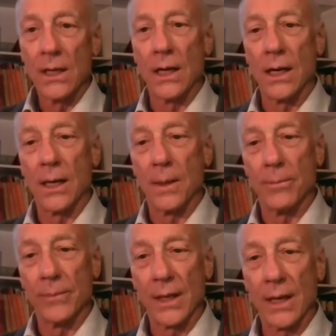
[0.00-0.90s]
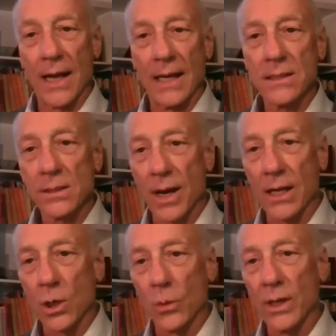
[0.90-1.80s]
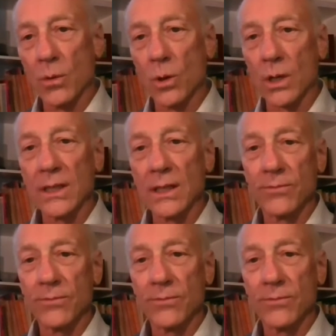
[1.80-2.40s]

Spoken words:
And I ended my career working